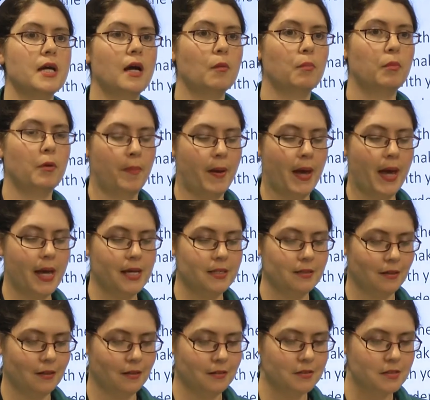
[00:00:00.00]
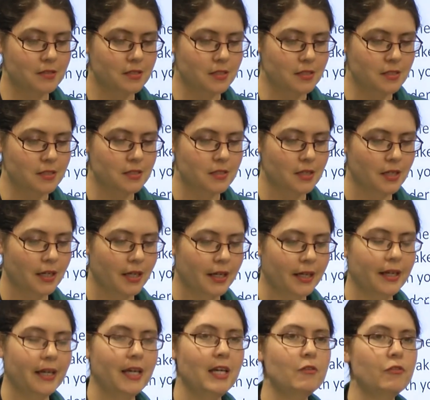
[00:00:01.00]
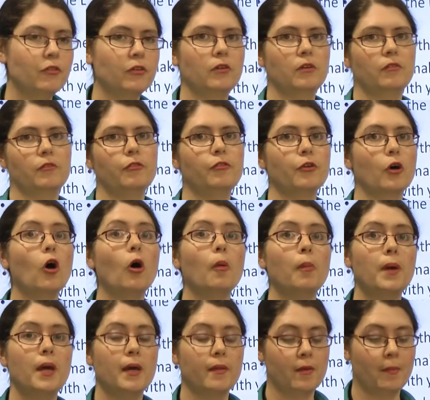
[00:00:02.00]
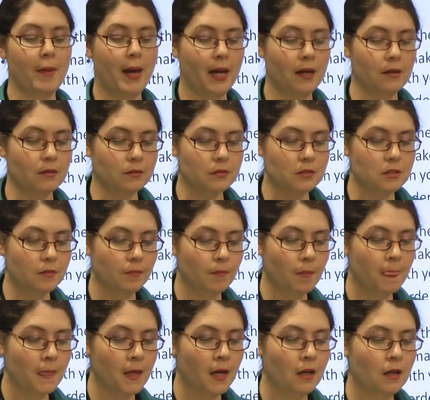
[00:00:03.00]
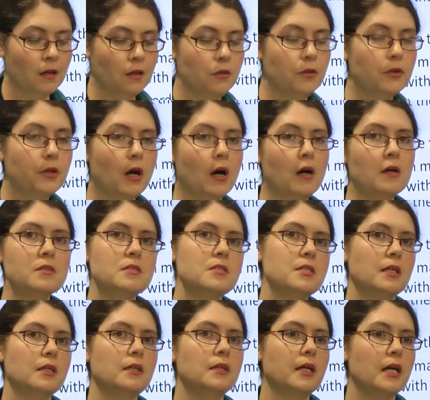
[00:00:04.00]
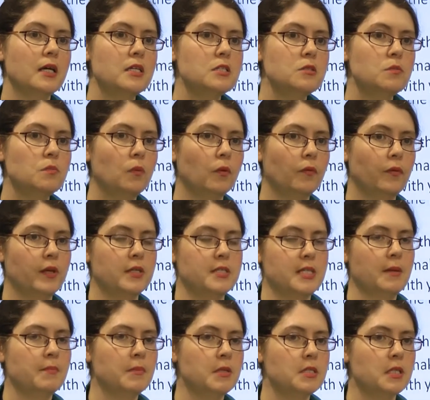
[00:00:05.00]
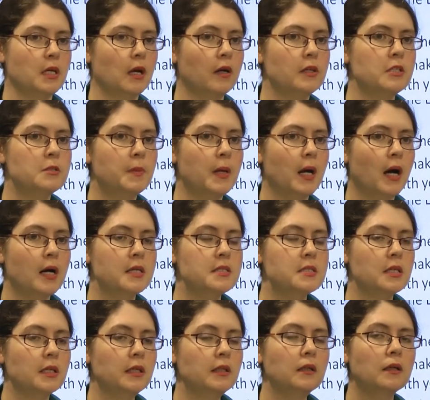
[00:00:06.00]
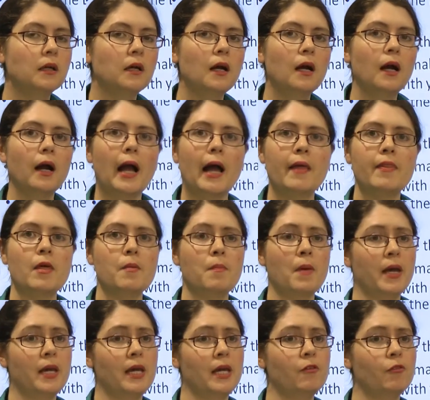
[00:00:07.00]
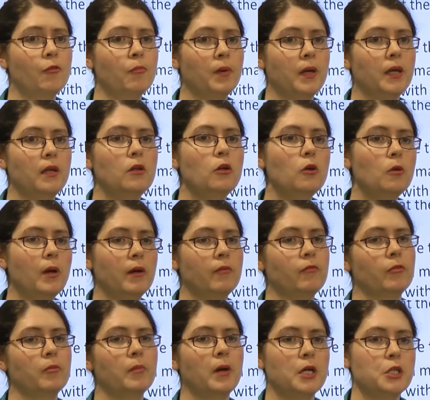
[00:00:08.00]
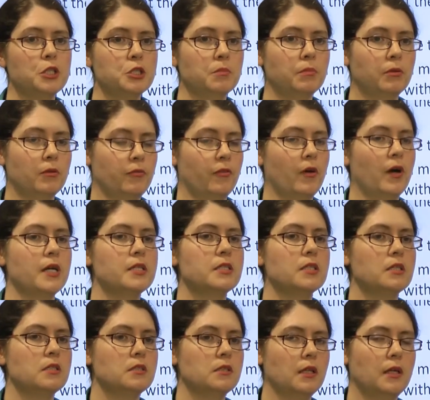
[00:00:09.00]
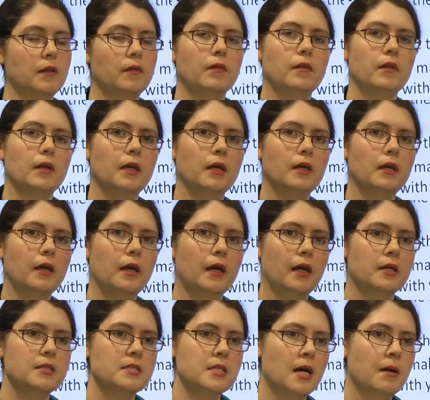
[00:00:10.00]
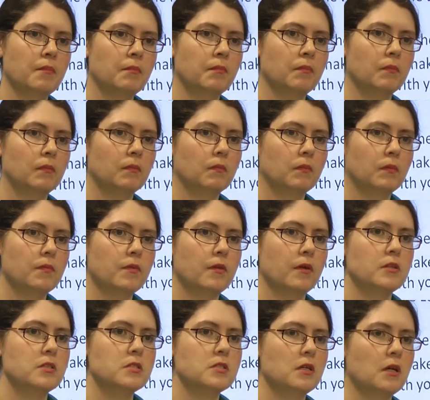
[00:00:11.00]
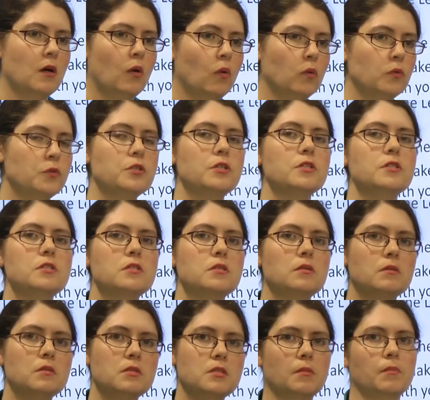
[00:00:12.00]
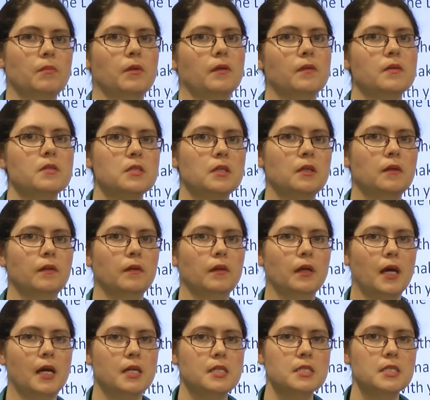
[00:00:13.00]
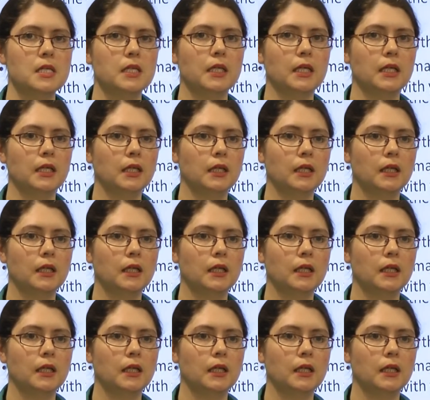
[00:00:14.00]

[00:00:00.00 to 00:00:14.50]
out prepared answers, even for copying them out. You can't second guess what the examiners are going to be asking, and there may even be new information provided in the exam that alters something that's in the case study.